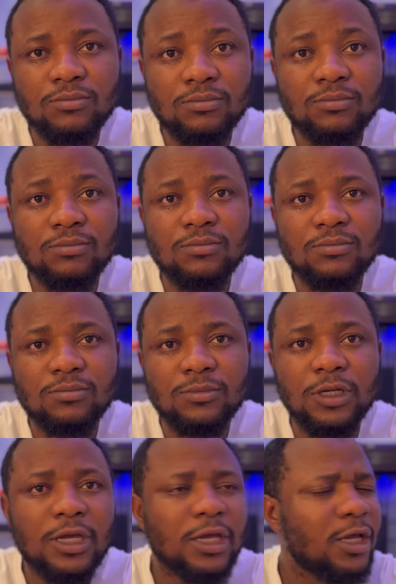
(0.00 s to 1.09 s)
Hmm?
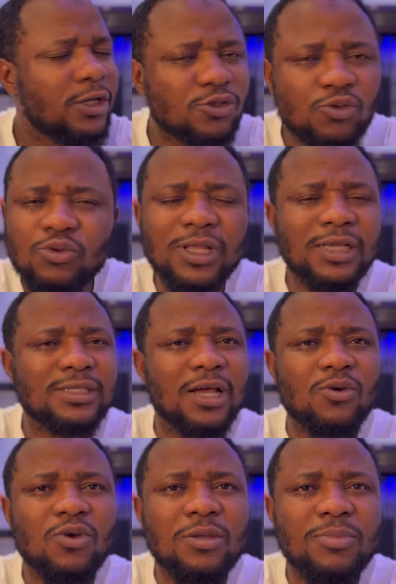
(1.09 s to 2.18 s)
It's good as they
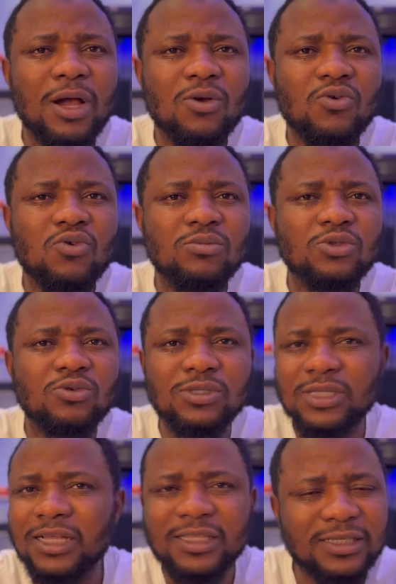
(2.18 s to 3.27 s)
are going back home to
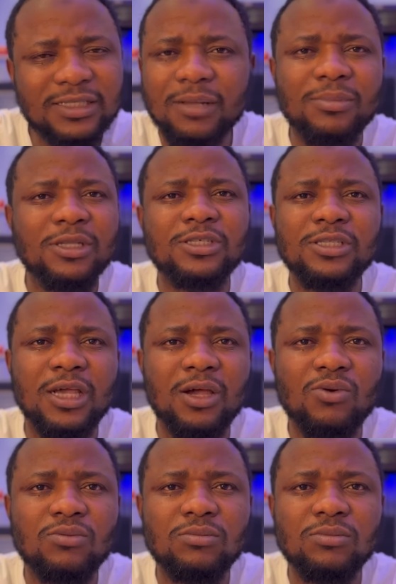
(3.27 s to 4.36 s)
start establishing their
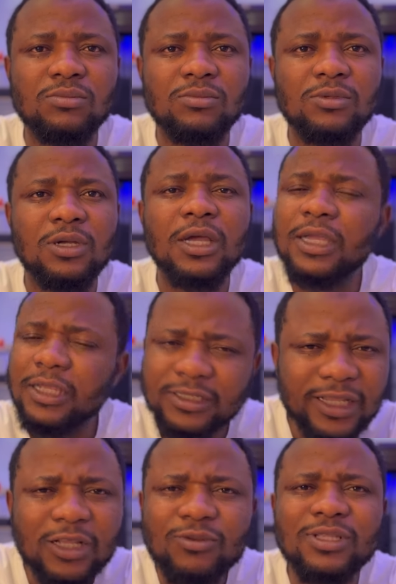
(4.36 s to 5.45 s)
own. It
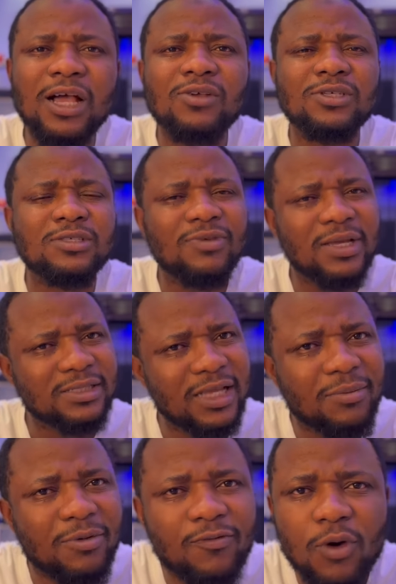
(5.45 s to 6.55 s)
starts with houses first,
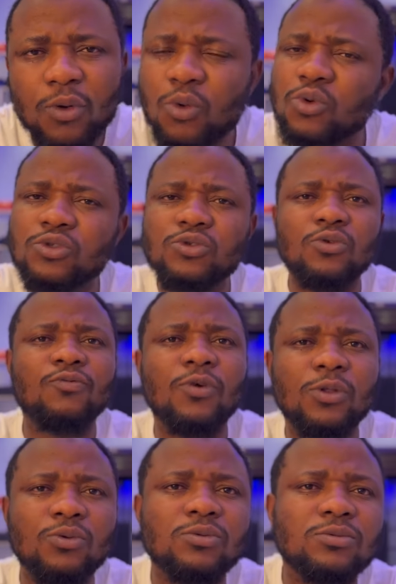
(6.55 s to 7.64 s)
then before roads
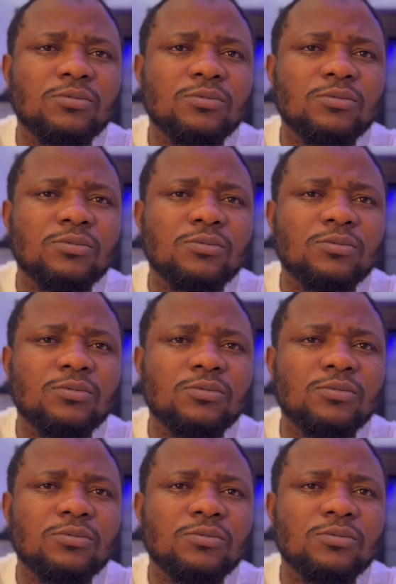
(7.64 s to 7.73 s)
will follow.